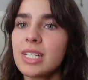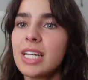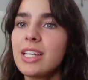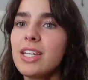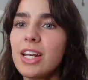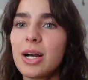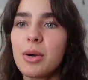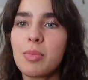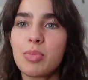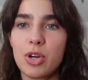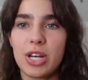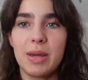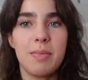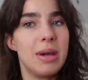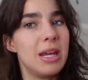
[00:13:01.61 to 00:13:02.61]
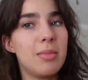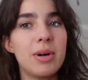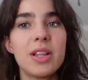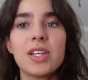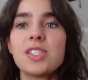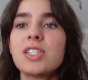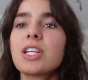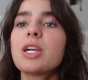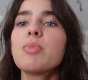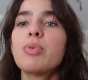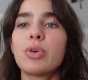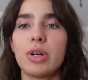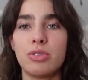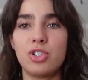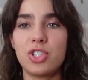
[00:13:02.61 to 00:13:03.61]
you know, a pretty minimalistic
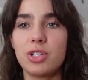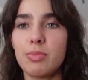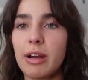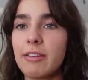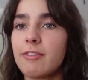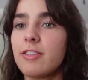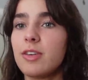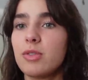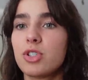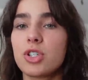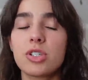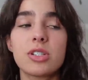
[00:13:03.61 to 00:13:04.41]
approach to my future